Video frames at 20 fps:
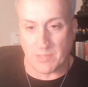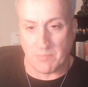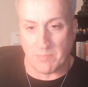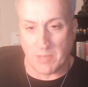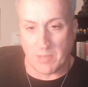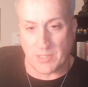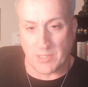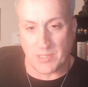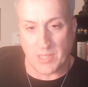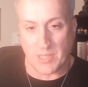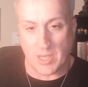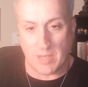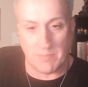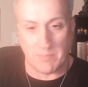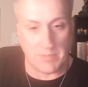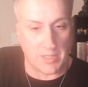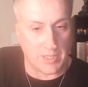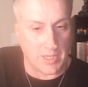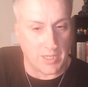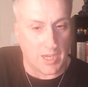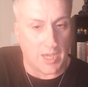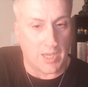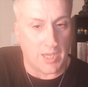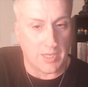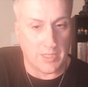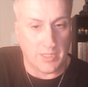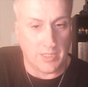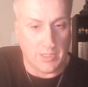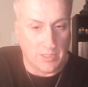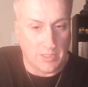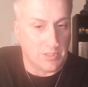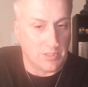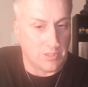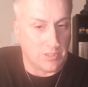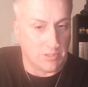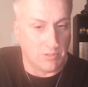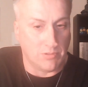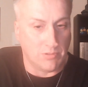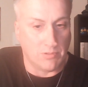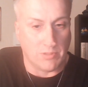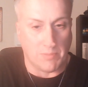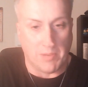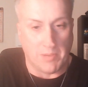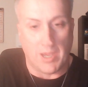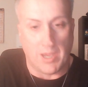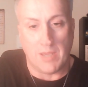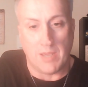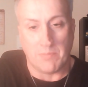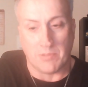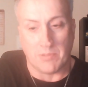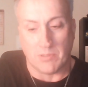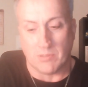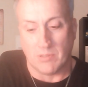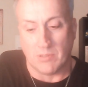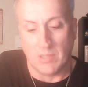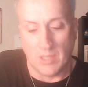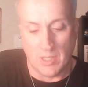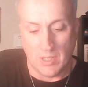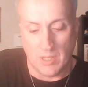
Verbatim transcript: and by the time they got into the Bible,